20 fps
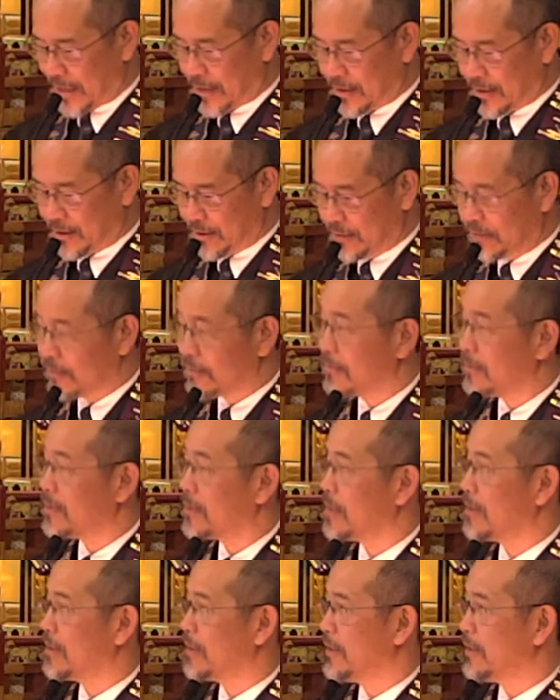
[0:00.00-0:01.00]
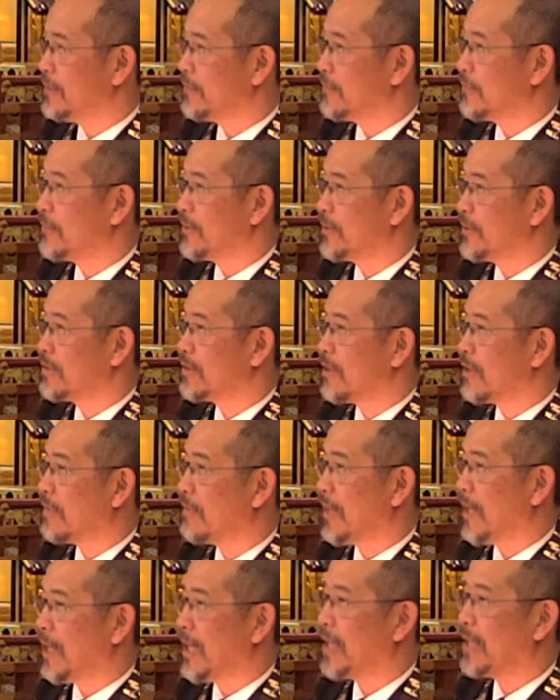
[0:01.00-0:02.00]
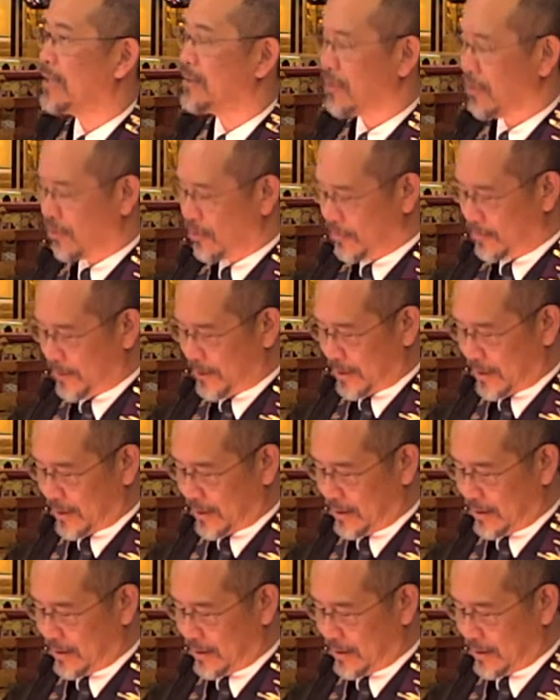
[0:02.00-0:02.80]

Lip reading: choose to live with Dharma eyes open,